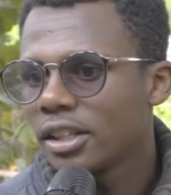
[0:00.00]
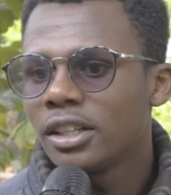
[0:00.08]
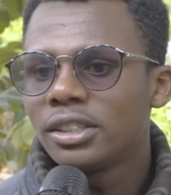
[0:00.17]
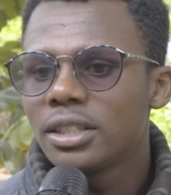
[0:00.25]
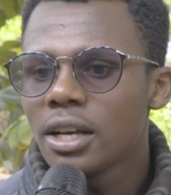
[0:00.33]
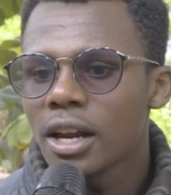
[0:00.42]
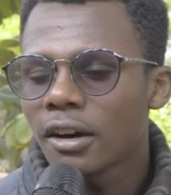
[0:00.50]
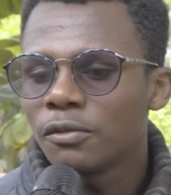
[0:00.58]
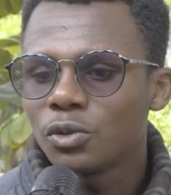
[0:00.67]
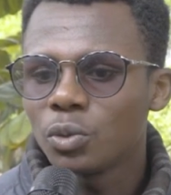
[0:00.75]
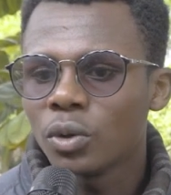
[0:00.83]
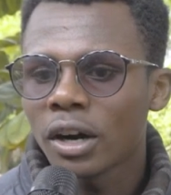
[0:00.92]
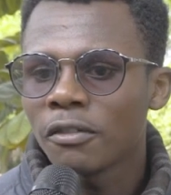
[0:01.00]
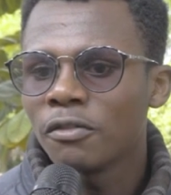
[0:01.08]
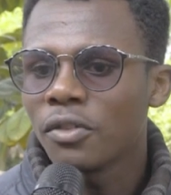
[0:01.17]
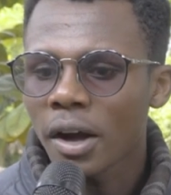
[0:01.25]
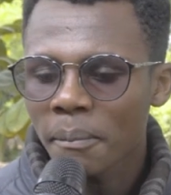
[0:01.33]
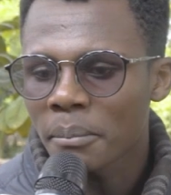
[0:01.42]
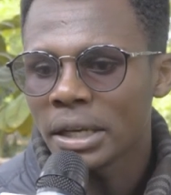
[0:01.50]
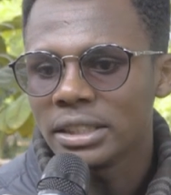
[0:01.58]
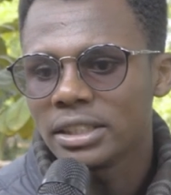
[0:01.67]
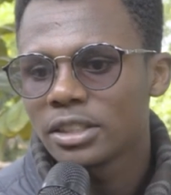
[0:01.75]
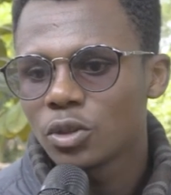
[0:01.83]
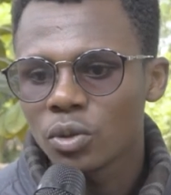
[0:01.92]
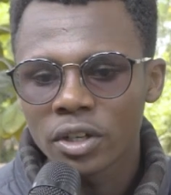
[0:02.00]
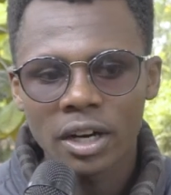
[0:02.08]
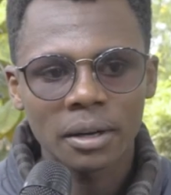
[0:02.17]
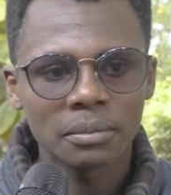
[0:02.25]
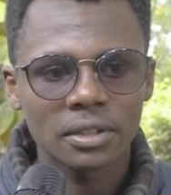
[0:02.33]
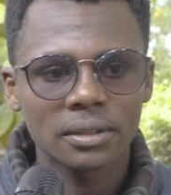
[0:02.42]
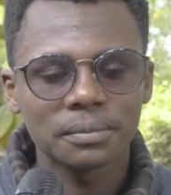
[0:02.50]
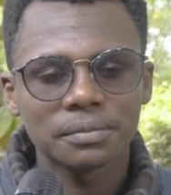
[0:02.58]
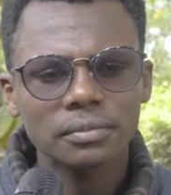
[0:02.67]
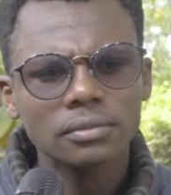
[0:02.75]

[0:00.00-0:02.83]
You still have to have that meat, 2 grams.